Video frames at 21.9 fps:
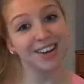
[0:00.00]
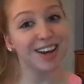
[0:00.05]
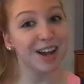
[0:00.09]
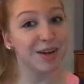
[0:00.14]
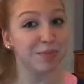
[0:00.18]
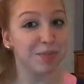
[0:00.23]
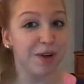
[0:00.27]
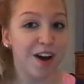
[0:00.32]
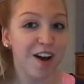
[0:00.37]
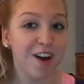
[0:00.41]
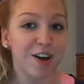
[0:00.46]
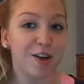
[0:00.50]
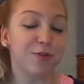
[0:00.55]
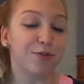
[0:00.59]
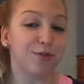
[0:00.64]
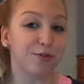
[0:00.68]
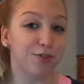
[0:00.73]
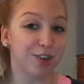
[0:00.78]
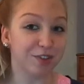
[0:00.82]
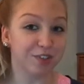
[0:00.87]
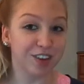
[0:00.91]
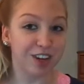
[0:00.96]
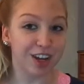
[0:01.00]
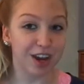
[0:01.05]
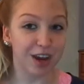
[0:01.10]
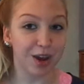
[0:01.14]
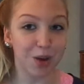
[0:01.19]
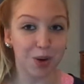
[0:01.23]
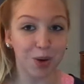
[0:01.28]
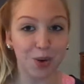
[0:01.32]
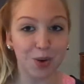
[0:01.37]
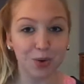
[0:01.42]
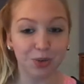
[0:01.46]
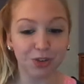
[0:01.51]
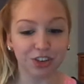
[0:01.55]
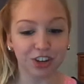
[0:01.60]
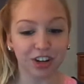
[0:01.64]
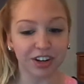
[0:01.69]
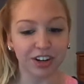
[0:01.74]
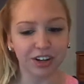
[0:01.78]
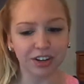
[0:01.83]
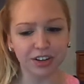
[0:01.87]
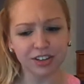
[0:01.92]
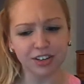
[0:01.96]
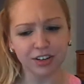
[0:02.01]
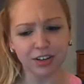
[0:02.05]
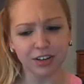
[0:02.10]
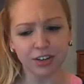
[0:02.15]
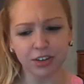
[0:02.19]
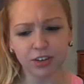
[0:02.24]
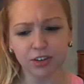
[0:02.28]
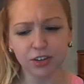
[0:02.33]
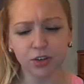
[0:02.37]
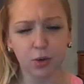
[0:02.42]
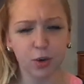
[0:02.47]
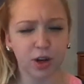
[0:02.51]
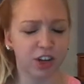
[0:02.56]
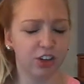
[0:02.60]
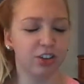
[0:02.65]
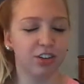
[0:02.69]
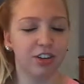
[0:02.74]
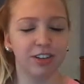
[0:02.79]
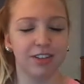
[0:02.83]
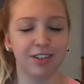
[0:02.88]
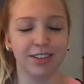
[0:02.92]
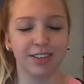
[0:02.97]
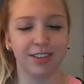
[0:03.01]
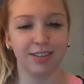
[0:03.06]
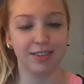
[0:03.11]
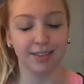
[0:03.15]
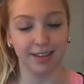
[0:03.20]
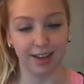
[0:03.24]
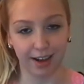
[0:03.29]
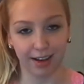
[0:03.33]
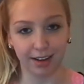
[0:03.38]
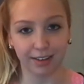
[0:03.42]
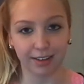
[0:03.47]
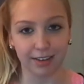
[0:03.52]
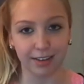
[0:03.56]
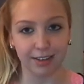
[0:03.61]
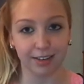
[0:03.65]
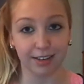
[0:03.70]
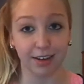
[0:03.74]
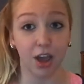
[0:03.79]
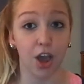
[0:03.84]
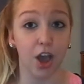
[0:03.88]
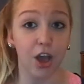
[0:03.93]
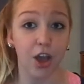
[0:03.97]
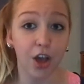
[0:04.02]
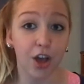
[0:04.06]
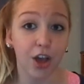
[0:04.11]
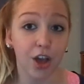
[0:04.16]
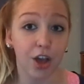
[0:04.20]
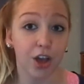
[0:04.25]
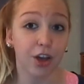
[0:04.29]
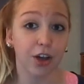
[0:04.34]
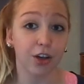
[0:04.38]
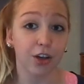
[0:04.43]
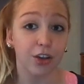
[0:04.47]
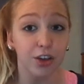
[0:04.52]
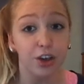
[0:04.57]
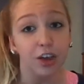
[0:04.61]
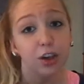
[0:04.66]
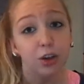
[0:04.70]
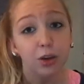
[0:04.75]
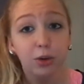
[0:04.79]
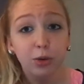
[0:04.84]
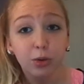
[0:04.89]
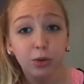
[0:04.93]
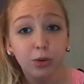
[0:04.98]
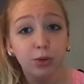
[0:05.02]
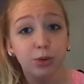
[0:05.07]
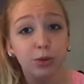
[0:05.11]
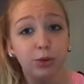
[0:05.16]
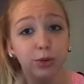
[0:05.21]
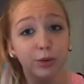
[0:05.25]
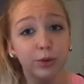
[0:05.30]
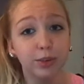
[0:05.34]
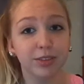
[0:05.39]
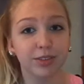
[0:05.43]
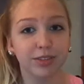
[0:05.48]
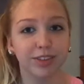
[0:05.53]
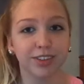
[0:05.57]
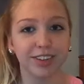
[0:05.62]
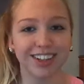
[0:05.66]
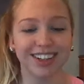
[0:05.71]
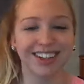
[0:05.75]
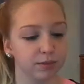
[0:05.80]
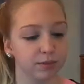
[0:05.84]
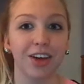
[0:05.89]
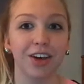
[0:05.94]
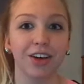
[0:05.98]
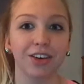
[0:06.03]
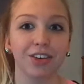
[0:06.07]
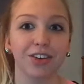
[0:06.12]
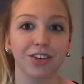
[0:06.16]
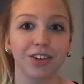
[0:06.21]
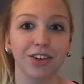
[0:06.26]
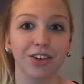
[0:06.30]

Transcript: Number 50, who should answer these questions next? You! So